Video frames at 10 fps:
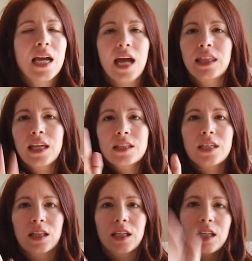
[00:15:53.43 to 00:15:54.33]
And then
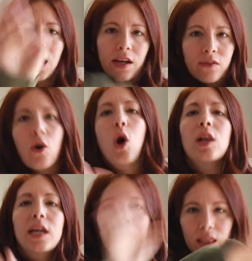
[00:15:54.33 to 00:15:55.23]
suddenly like
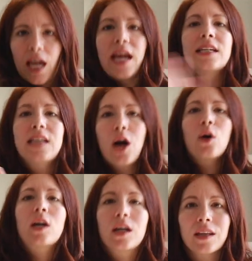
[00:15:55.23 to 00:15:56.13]
falling and laying
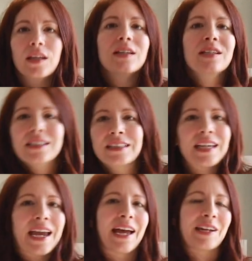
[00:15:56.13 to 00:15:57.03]
down on the
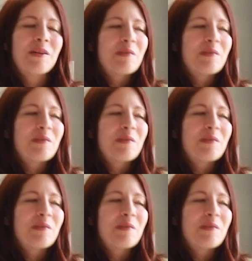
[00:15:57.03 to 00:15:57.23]
sand.